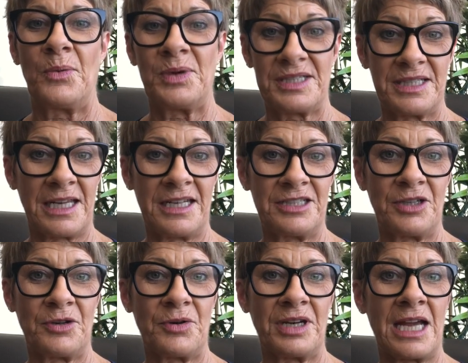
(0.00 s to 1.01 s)
we're starting to
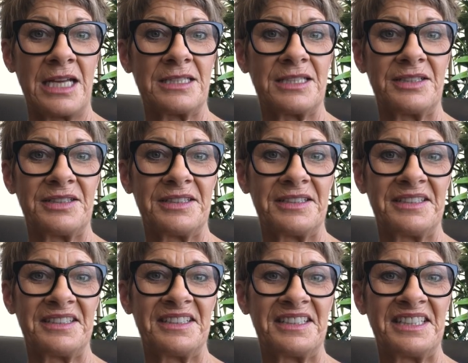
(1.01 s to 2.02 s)
create
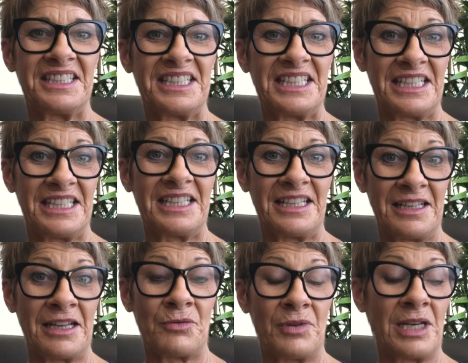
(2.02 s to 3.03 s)

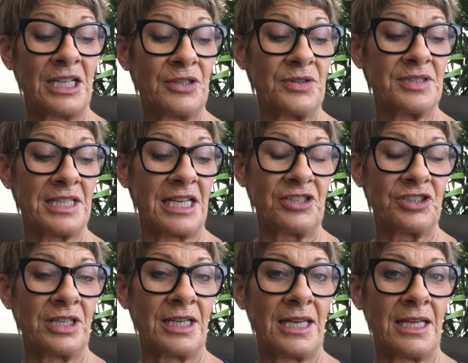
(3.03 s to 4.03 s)
a really good
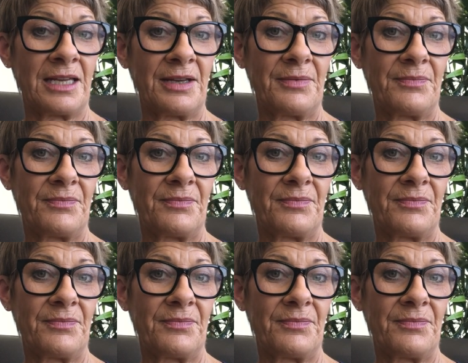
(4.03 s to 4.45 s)
teaching here.